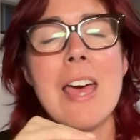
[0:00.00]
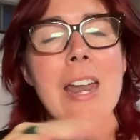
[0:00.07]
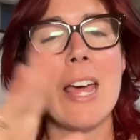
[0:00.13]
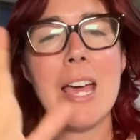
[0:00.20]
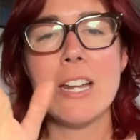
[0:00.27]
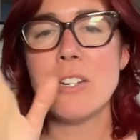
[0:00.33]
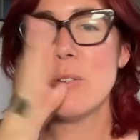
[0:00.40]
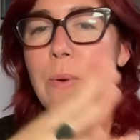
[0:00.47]
And
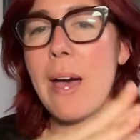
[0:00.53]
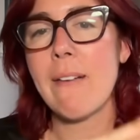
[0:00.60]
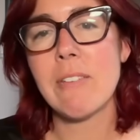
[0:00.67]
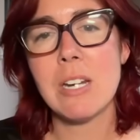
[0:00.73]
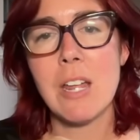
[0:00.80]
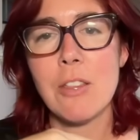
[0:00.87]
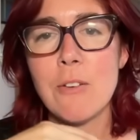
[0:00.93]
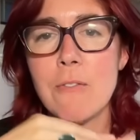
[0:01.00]
I do have
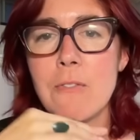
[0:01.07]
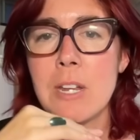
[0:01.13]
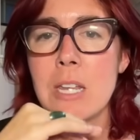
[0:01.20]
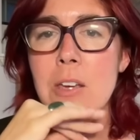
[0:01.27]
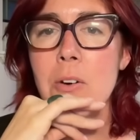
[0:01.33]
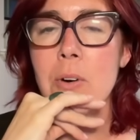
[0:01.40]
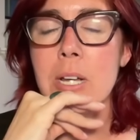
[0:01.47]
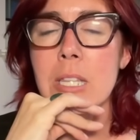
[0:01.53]
another
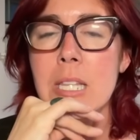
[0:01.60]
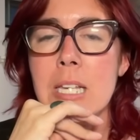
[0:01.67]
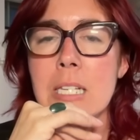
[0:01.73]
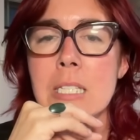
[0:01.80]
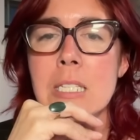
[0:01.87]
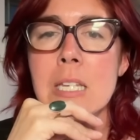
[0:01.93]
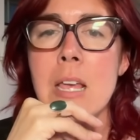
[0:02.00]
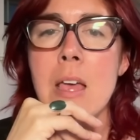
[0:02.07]
video on
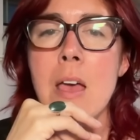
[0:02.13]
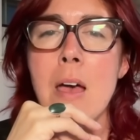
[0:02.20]
this,